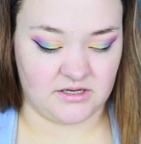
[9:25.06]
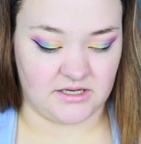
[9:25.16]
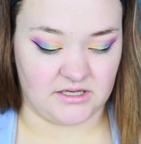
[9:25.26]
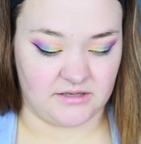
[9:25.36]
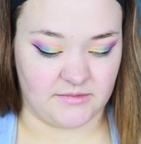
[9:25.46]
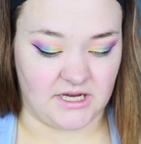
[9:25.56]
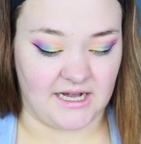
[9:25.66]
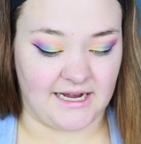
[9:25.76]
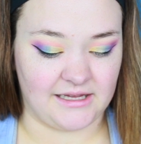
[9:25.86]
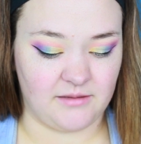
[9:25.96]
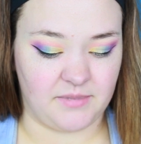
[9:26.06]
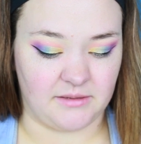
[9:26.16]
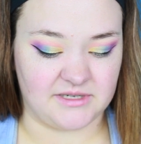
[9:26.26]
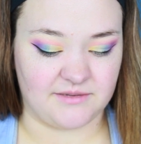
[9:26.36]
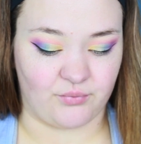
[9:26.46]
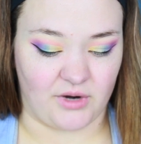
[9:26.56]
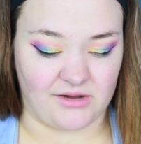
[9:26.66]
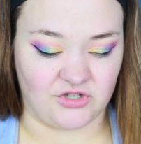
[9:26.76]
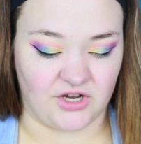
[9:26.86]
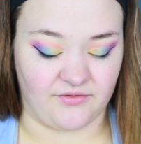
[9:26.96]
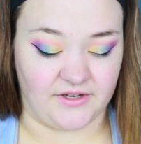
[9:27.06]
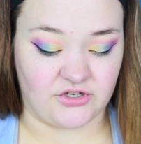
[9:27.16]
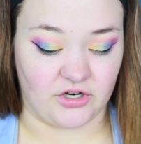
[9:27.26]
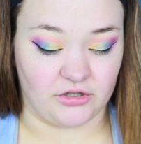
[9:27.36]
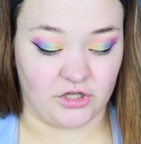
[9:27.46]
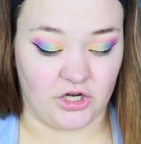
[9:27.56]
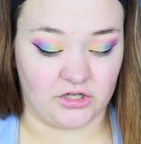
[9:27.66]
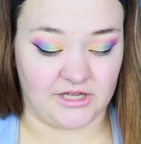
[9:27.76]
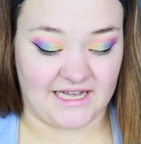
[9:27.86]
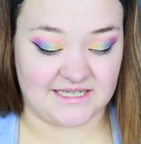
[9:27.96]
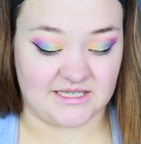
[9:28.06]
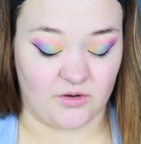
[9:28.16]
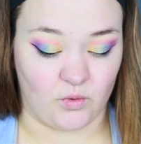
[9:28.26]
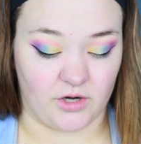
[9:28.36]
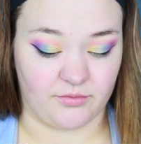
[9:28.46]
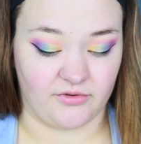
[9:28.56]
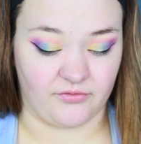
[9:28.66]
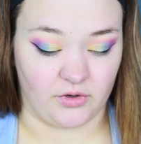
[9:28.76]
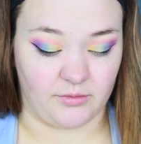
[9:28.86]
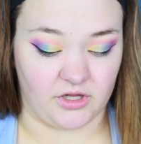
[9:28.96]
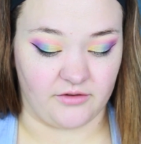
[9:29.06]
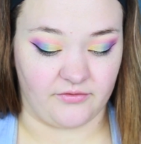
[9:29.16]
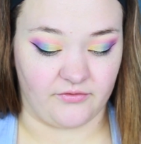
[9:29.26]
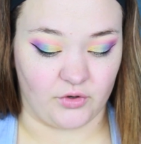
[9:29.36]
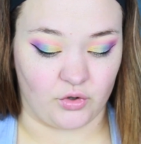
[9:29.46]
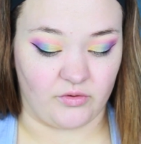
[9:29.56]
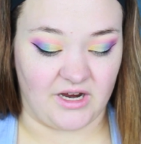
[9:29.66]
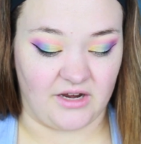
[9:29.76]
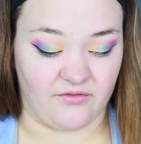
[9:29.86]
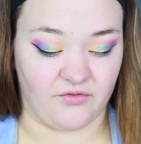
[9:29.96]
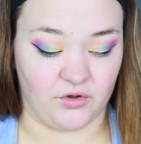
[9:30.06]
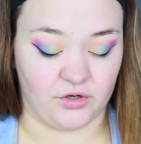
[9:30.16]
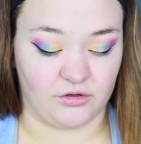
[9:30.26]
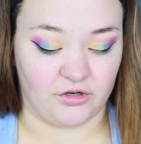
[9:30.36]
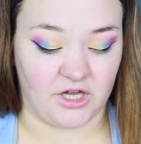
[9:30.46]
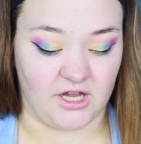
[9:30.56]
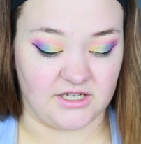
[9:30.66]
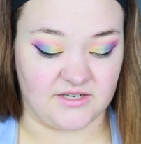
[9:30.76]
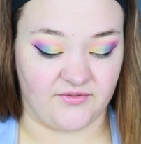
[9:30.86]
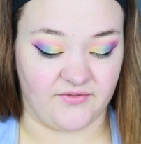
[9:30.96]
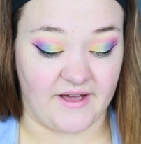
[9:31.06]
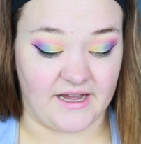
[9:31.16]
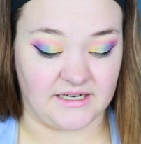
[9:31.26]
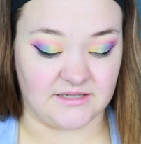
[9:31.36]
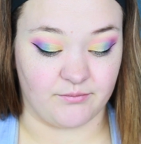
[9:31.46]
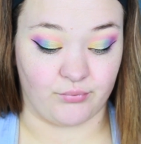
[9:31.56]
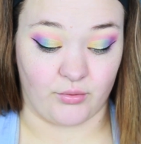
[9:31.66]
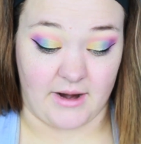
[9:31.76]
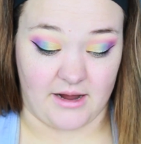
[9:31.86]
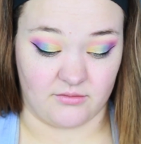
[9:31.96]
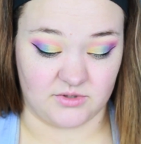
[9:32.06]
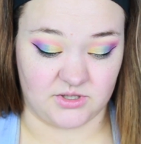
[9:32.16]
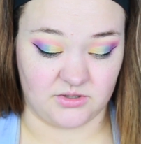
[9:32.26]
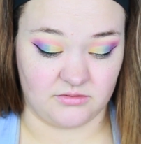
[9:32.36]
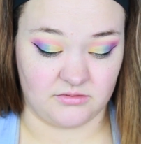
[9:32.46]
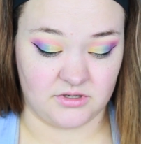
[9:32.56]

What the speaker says: A highly pigmented brow gel featuring a long-lasting waterproof formula for creating fuller-looking, defined brows.